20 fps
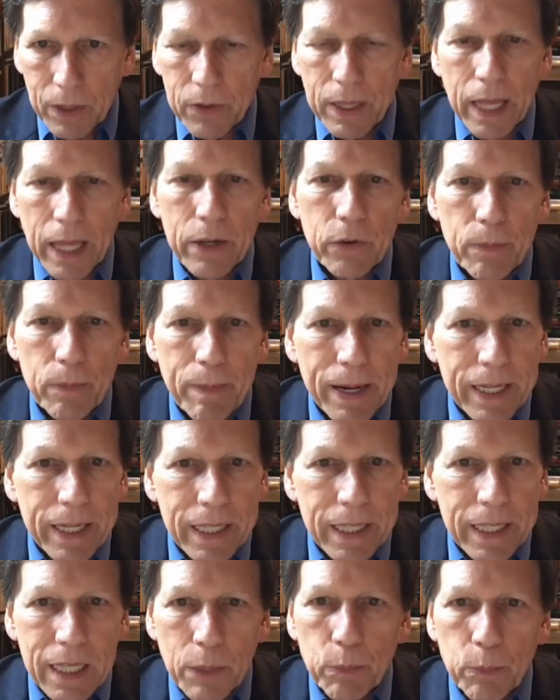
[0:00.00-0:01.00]
Later,
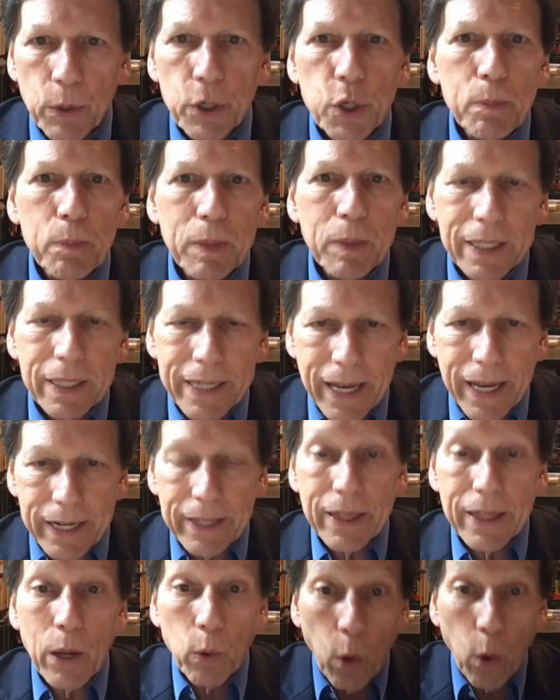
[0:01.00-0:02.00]
many of them were
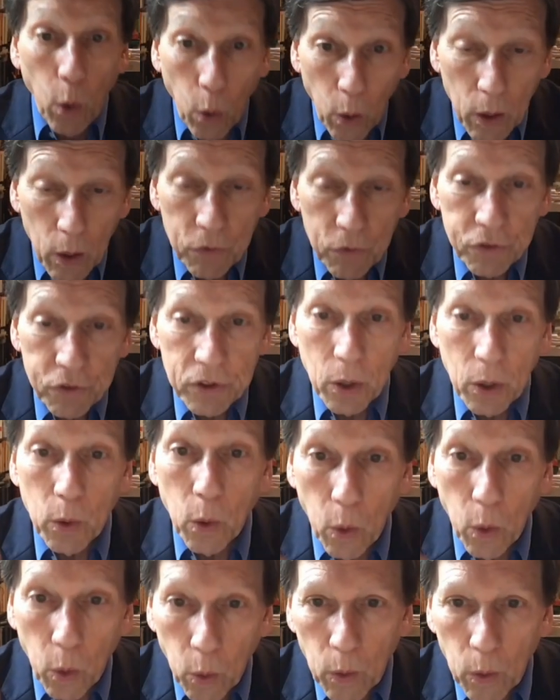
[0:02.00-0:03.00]
humiliated. They were also
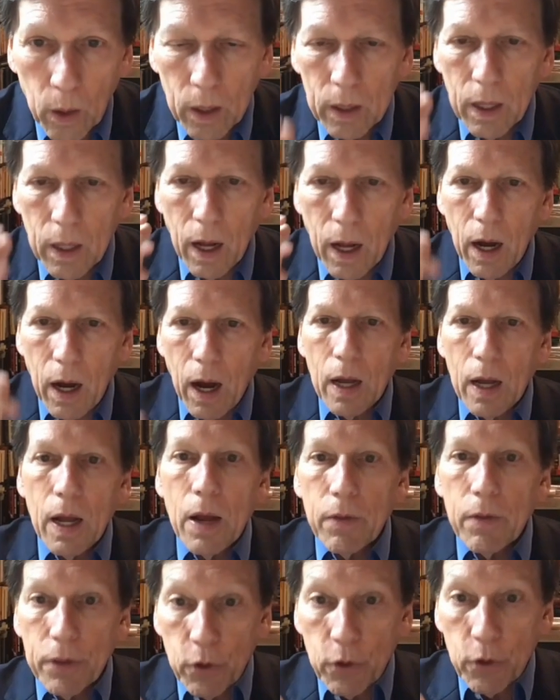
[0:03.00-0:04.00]
all,
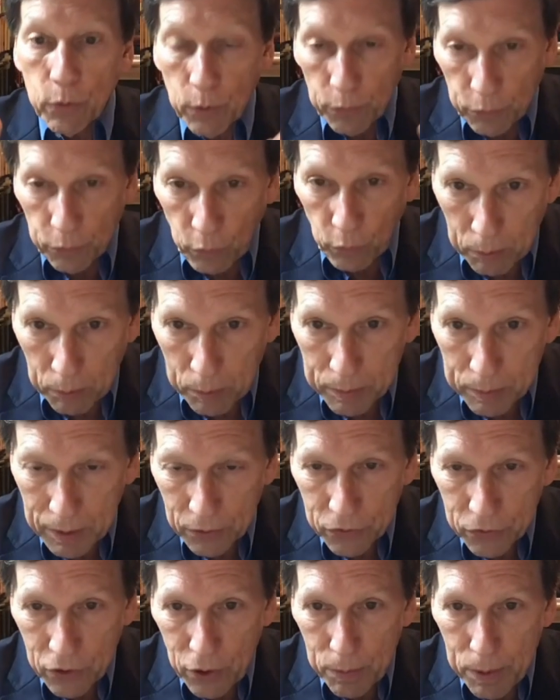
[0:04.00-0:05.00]
these were former
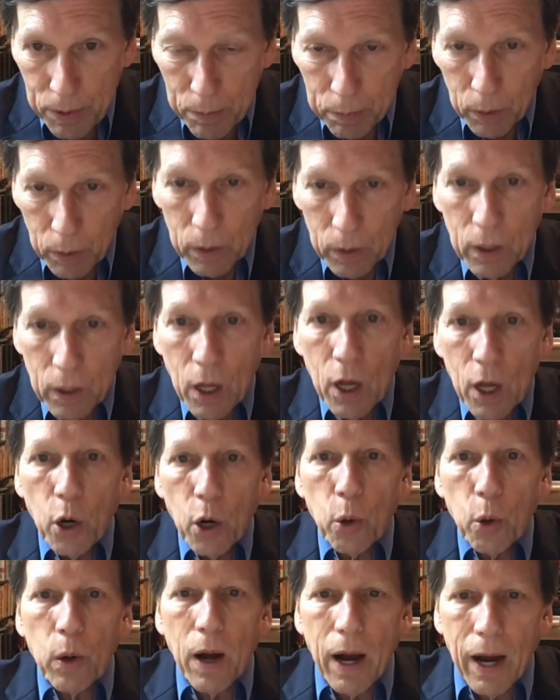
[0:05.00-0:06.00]
military people
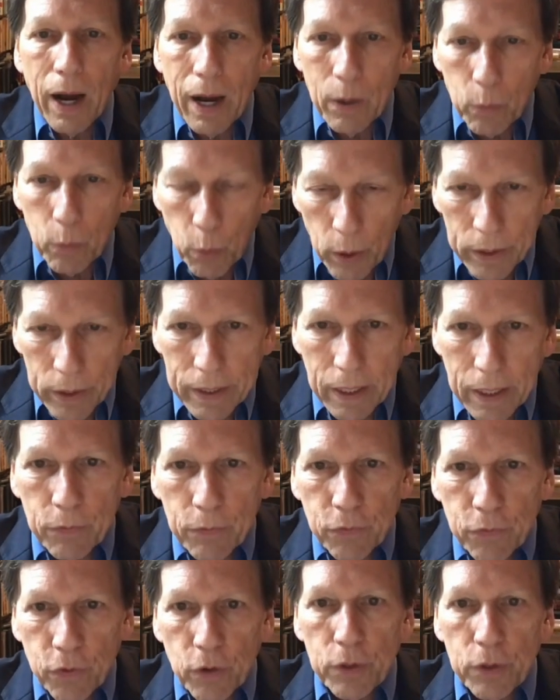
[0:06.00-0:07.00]
who were
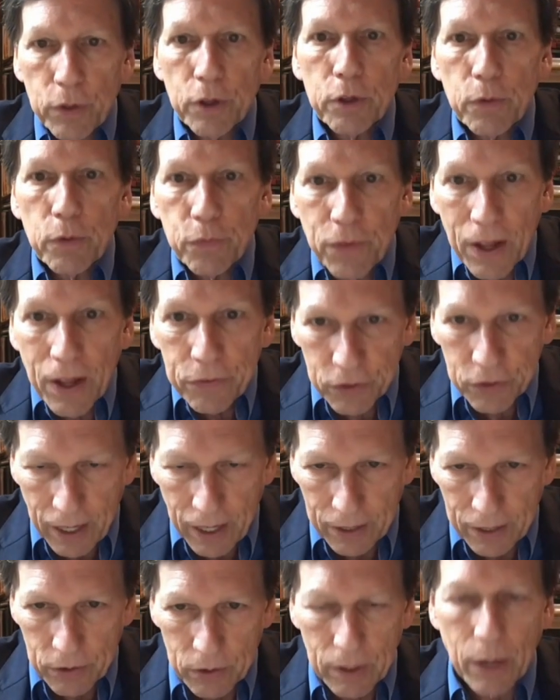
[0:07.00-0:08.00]
working for the defense,
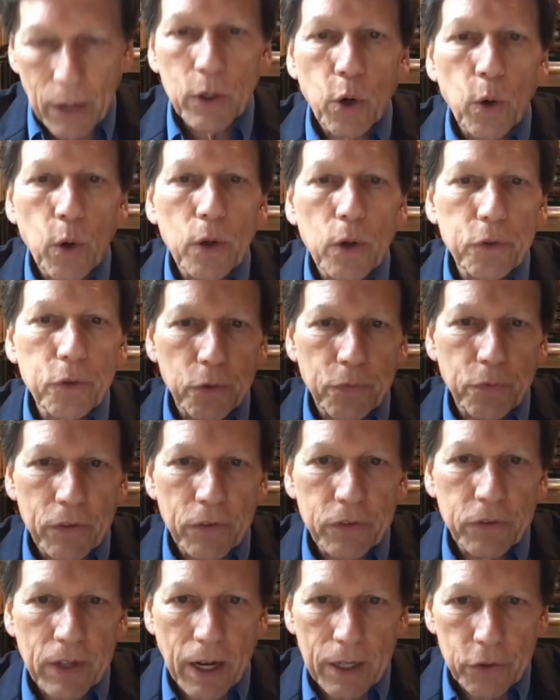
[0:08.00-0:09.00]
they're called
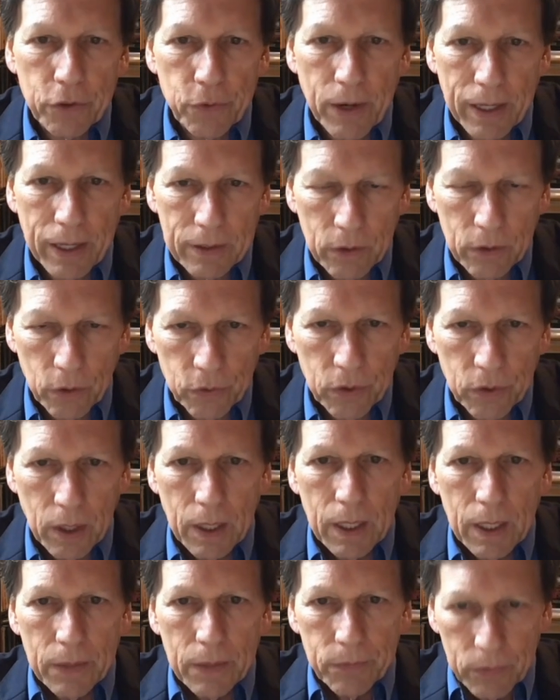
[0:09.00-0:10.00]
defense contractors,
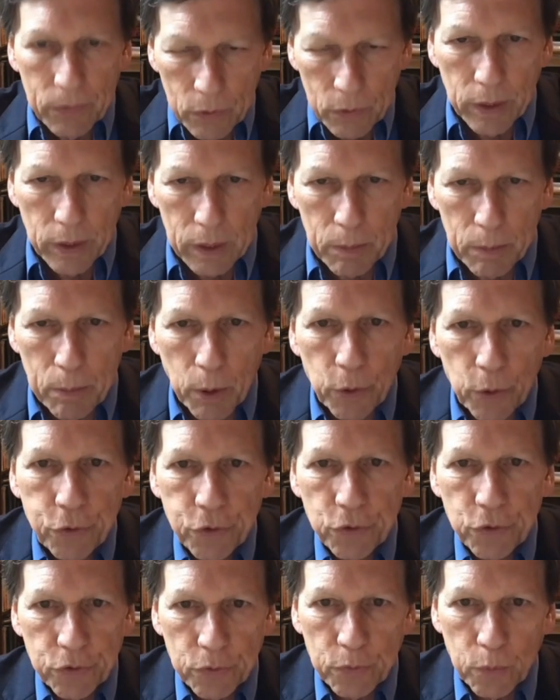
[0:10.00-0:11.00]
the really
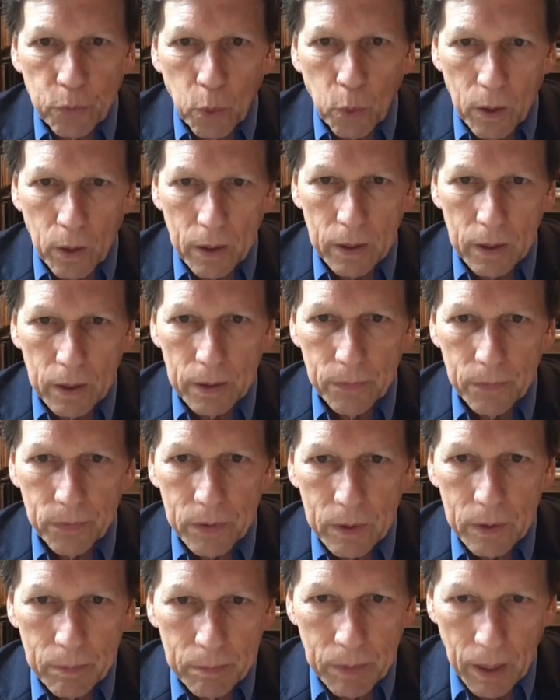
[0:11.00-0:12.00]
merchants of war,
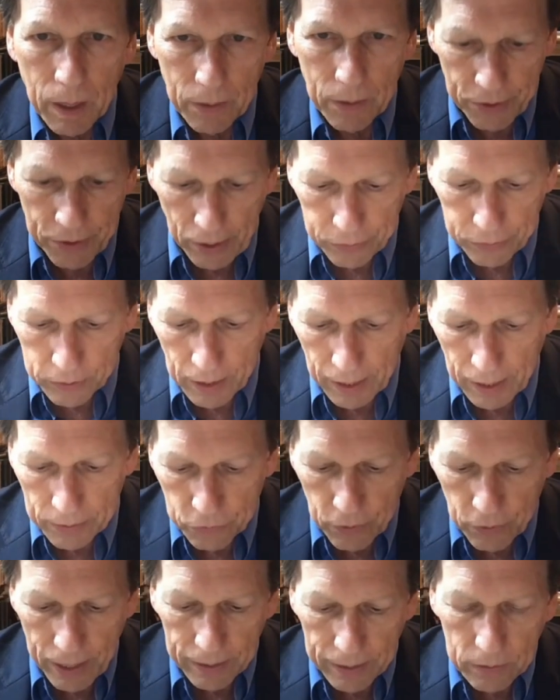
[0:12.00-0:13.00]
death
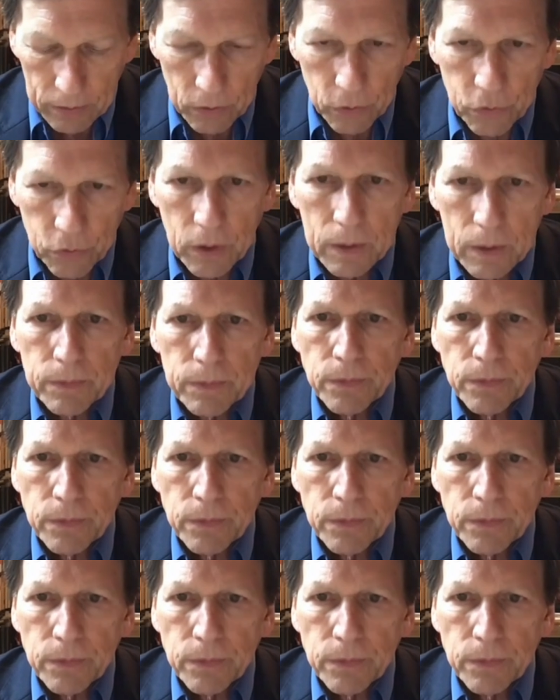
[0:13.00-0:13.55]
contractors.